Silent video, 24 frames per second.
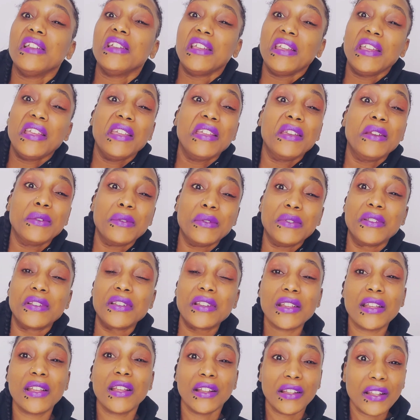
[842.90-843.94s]
huge.
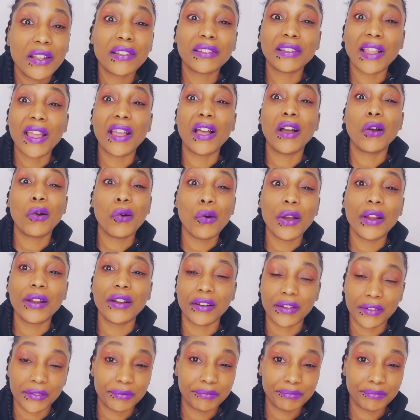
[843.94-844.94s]
Looked like a goiter.